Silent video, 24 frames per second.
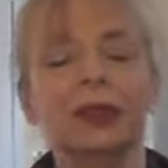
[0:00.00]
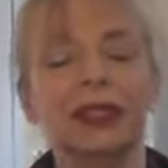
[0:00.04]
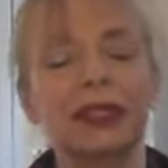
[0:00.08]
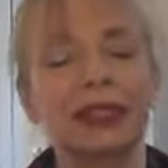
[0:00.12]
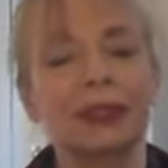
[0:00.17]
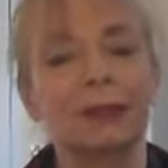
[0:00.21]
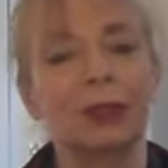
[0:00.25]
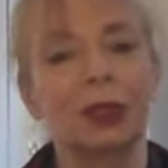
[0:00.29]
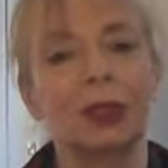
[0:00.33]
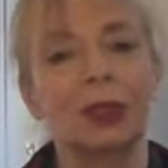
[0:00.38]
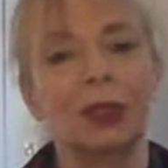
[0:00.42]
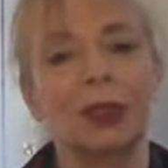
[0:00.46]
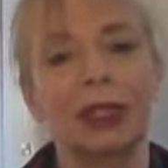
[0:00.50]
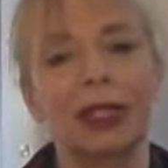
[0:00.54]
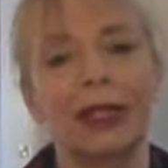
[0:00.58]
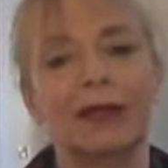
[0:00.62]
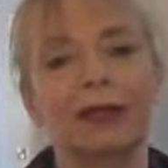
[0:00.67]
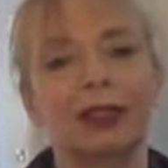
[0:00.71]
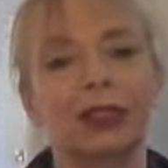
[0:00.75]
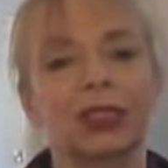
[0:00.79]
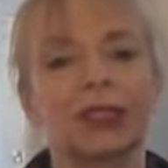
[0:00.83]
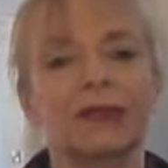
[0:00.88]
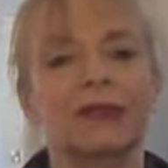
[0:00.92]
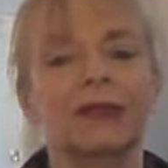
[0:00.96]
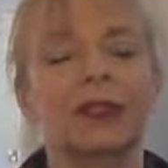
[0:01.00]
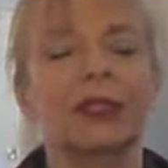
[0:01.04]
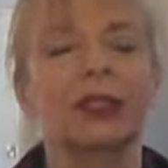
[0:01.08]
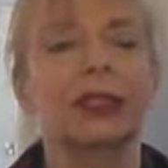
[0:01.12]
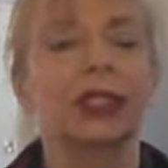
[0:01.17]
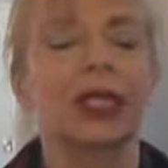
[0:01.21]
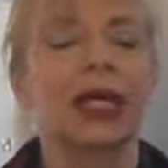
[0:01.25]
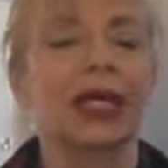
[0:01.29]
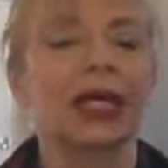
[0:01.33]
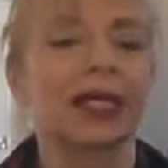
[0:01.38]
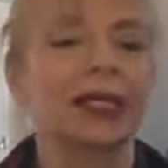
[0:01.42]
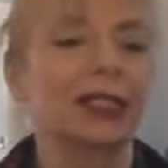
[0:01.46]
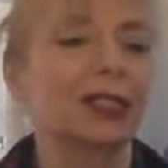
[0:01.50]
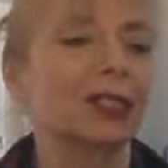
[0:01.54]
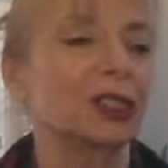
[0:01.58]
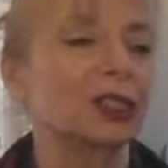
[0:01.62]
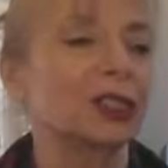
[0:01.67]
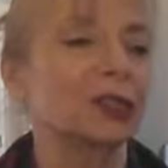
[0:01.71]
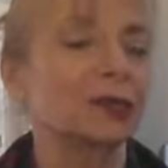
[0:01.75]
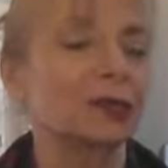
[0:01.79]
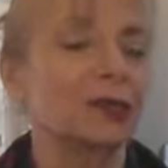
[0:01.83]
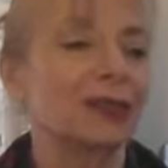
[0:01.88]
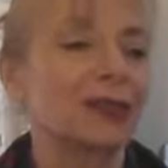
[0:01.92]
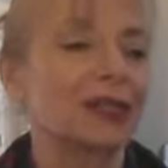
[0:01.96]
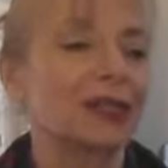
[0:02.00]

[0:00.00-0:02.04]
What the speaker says: this morning, just for a change.